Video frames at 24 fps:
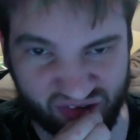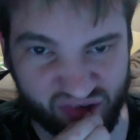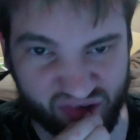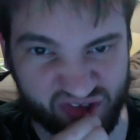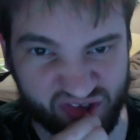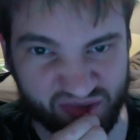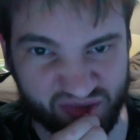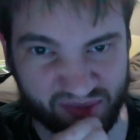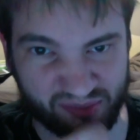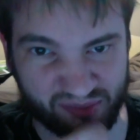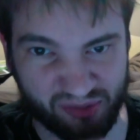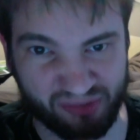
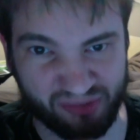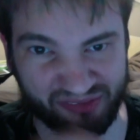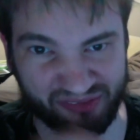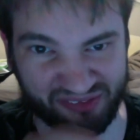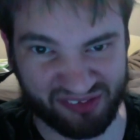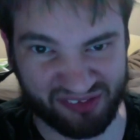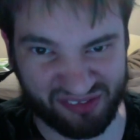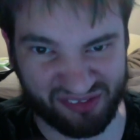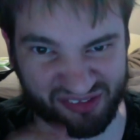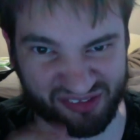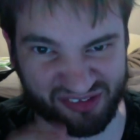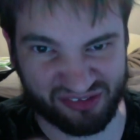is
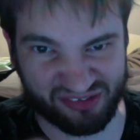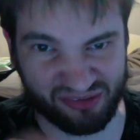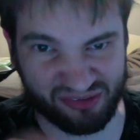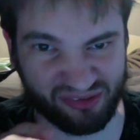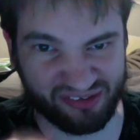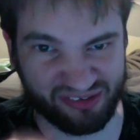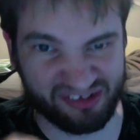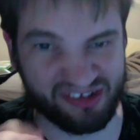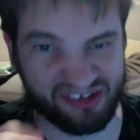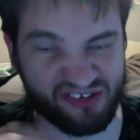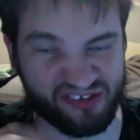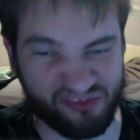promoting this
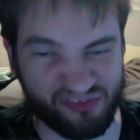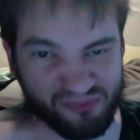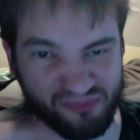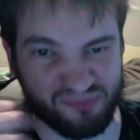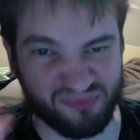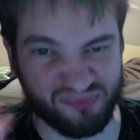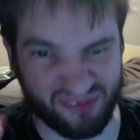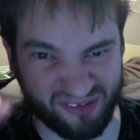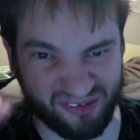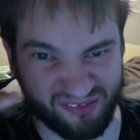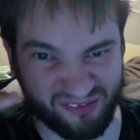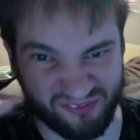whole idea
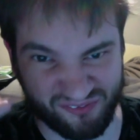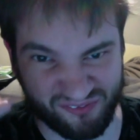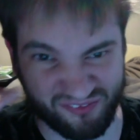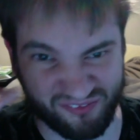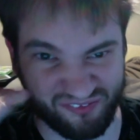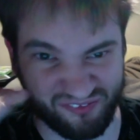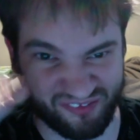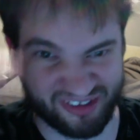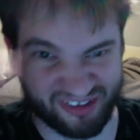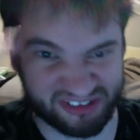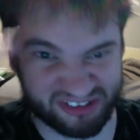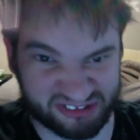of
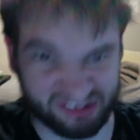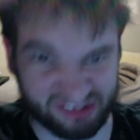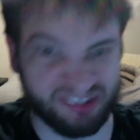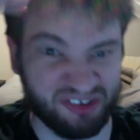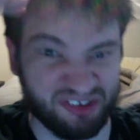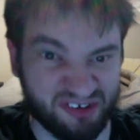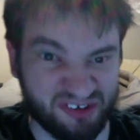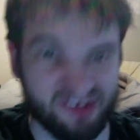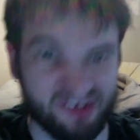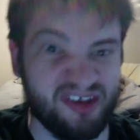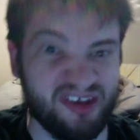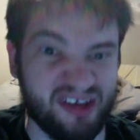
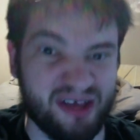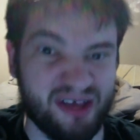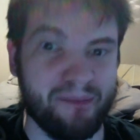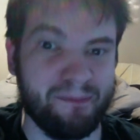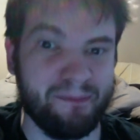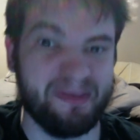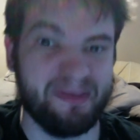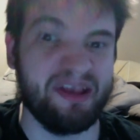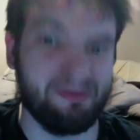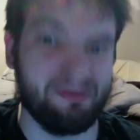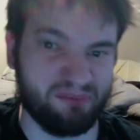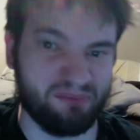actually
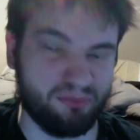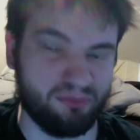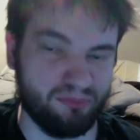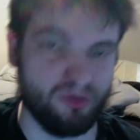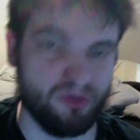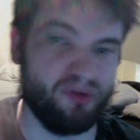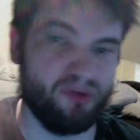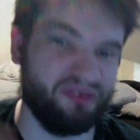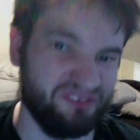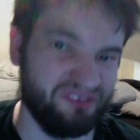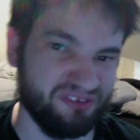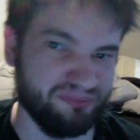being
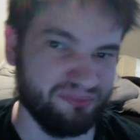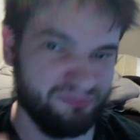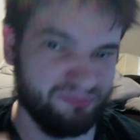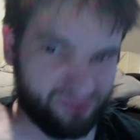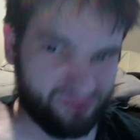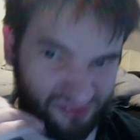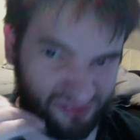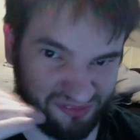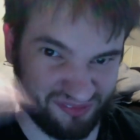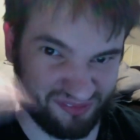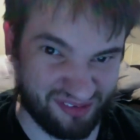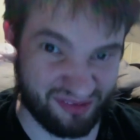promoted in
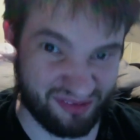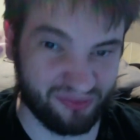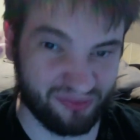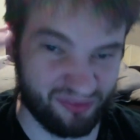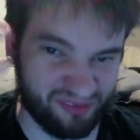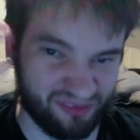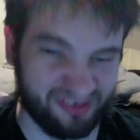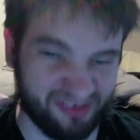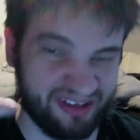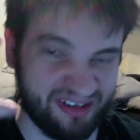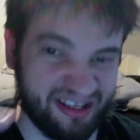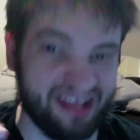
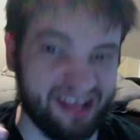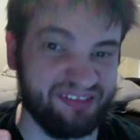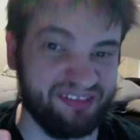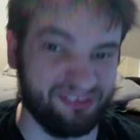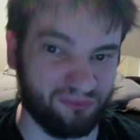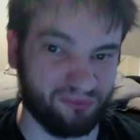order to gain